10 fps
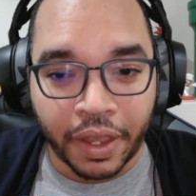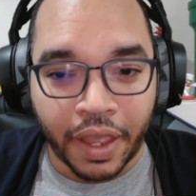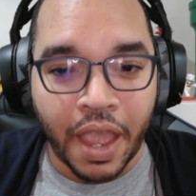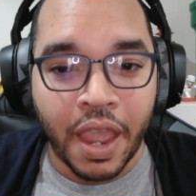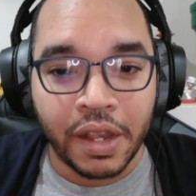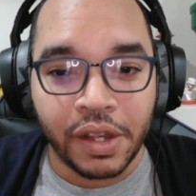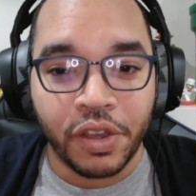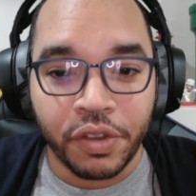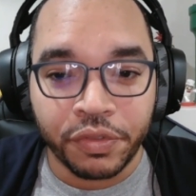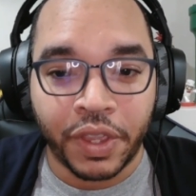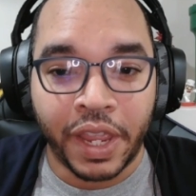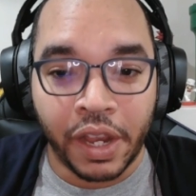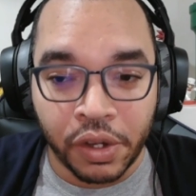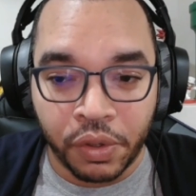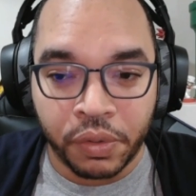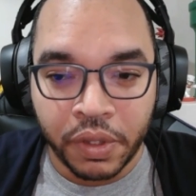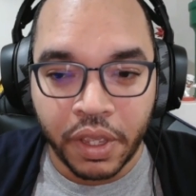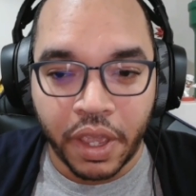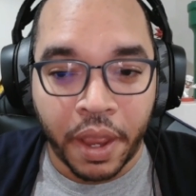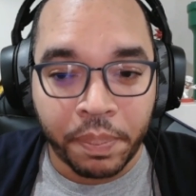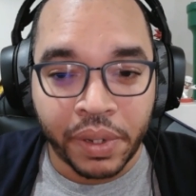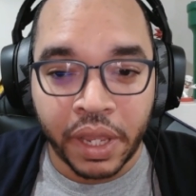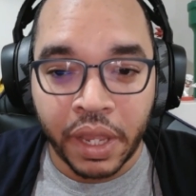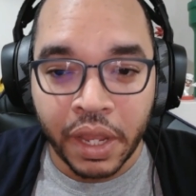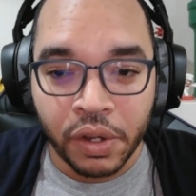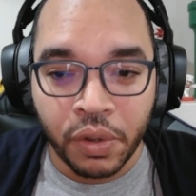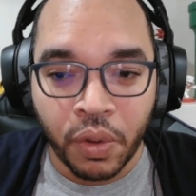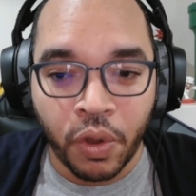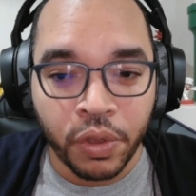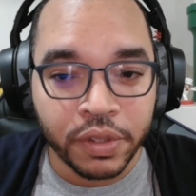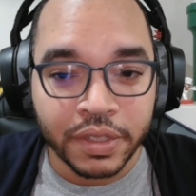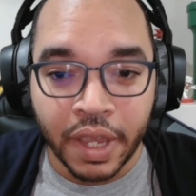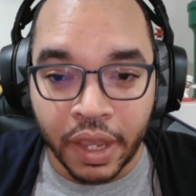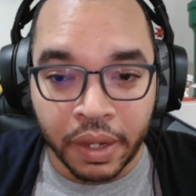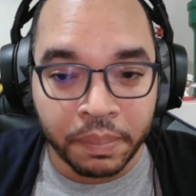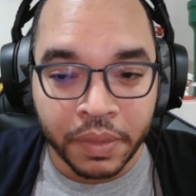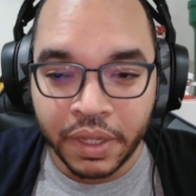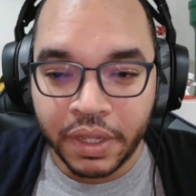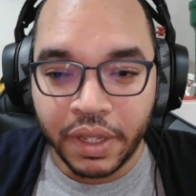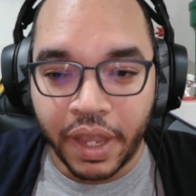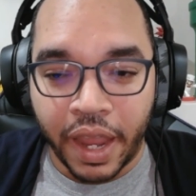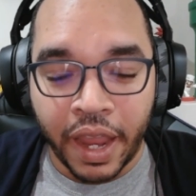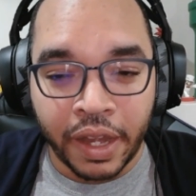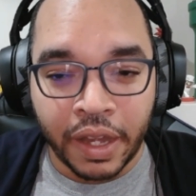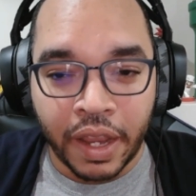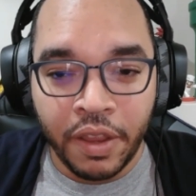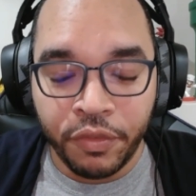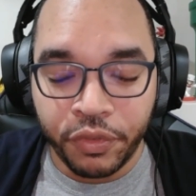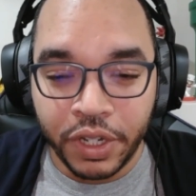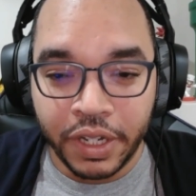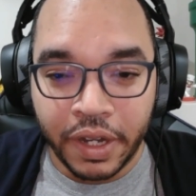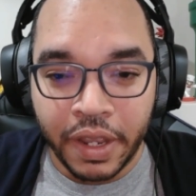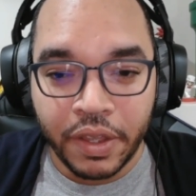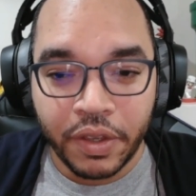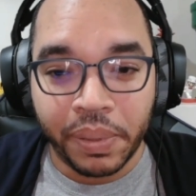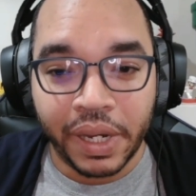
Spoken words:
Like, I love Halo. I play Halo all the time. And Infinite, I